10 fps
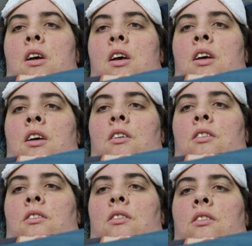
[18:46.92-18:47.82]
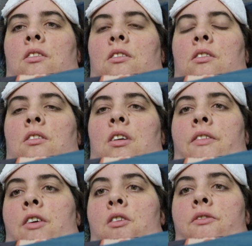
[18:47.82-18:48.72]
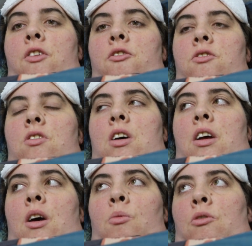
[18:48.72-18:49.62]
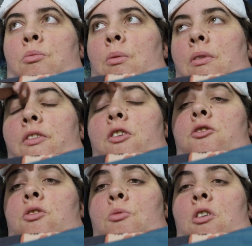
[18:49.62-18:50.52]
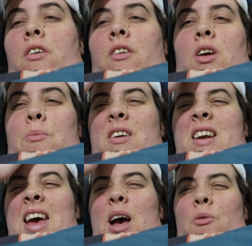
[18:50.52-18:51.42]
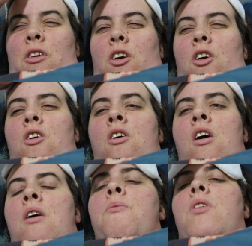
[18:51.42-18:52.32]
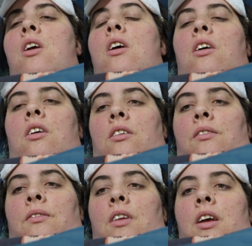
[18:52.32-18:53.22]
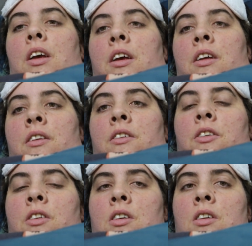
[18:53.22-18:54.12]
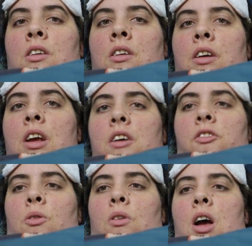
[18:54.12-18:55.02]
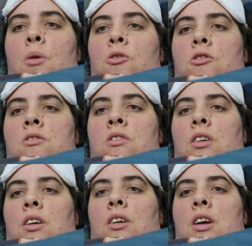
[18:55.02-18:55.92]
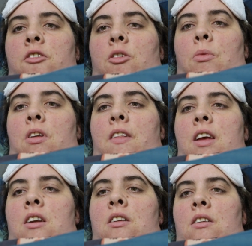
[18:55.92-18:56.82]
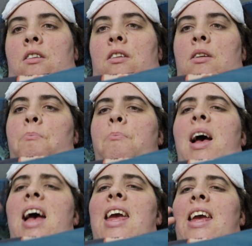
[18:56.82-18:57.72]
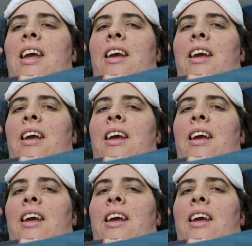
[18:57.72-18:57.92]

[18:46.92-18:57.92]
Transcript: And if I don't finish it tonight, I will probably finish it tomorrow because I've got about an hour to go. And yeah, so I will catch up with you then. Bye!